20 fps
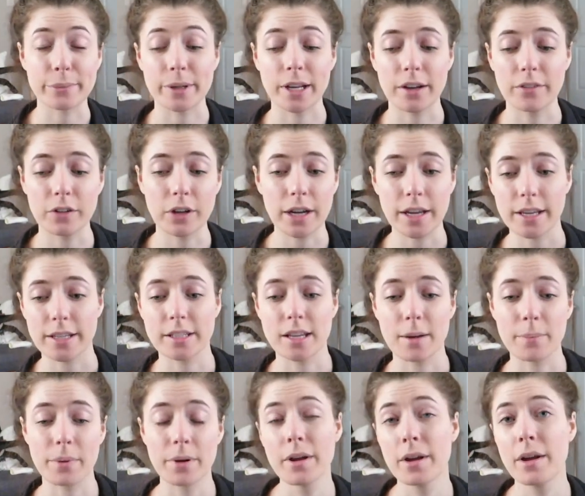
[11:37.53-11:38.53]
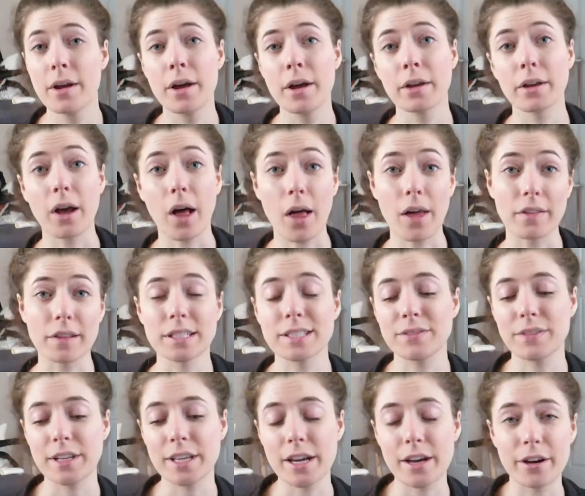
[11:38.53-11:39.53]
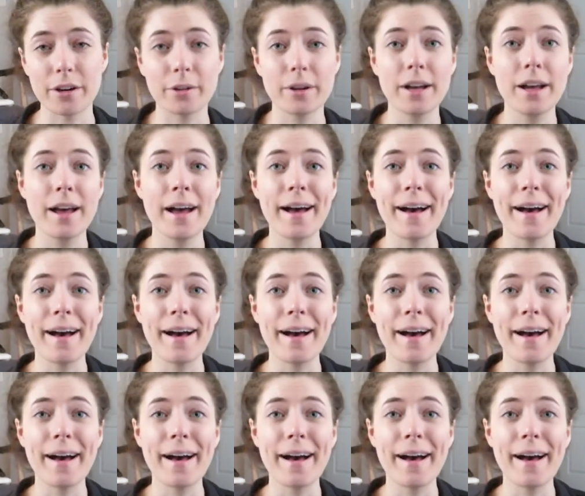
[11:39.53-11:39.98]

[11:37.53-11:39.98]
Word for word: whatever I end up calling this video.